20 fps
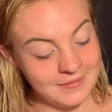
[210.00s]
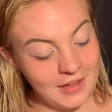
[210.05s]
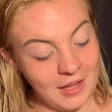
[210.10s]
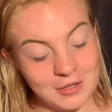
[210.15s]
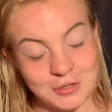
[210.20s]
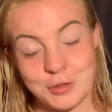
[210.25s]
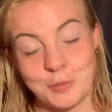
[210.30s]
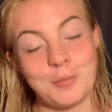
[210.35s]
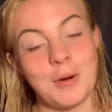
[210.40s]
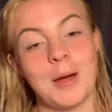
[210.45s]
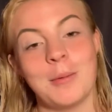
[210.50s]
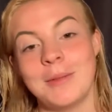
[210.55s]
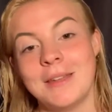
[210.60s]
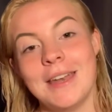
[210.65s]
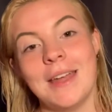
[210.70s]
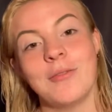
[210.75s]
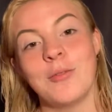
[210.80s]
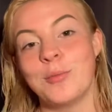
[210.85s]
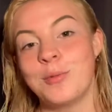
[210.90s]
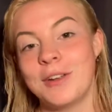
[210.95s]
I should probably
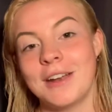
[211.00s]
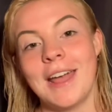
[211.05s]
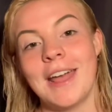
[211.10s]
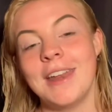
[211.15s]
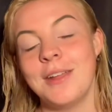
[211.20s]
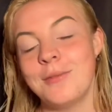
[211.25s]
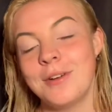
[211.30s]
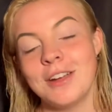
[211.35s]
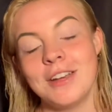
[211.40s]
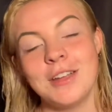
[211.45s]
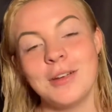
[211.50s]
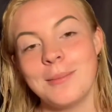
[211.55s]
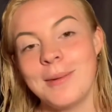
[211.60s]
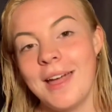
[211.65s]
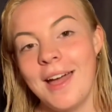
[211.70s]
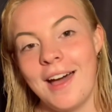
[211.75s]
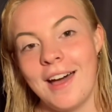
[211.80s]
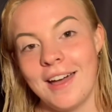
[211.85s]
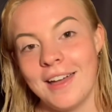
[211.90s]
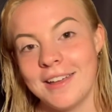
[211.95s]
never put it anywhere near
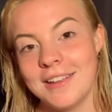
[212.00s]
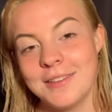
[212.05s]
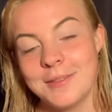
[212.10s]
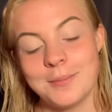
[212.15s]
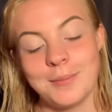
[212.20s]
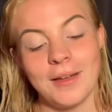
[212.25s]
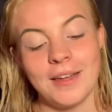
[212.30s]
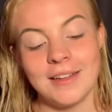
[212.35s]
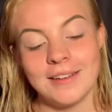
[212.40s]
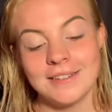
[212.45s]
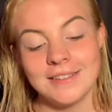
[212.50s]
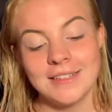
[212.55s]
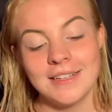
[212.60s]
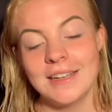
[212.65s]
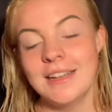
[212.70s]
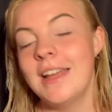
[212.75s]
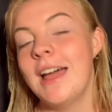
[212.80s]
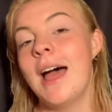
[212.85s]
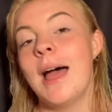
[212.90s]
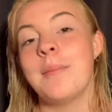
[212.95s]
my eyes, but
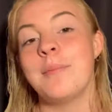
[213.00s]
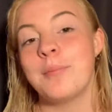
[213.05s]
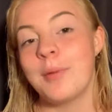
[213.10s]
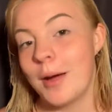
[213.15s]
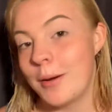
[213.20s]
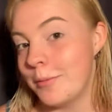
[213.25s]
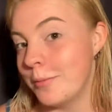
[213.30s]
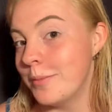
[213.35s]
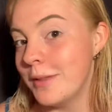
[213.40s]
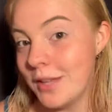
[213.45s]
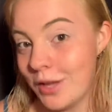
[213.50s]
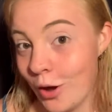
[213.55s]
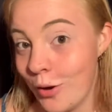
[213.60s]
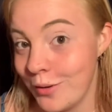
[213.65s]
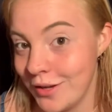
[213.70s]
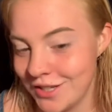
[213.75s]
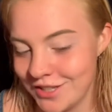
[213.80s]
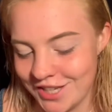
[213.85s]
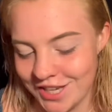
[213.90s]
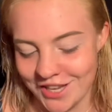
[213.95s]
I'm probably
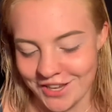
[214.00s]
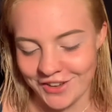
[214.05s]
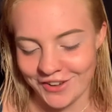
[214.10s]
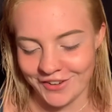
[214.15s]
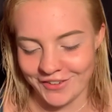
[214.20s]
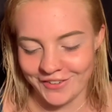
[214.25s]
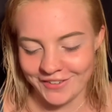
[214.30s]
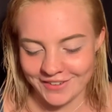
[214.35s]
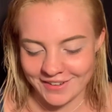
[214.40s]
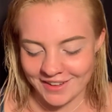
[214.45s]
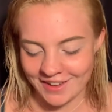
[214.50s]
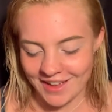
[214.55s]
going to.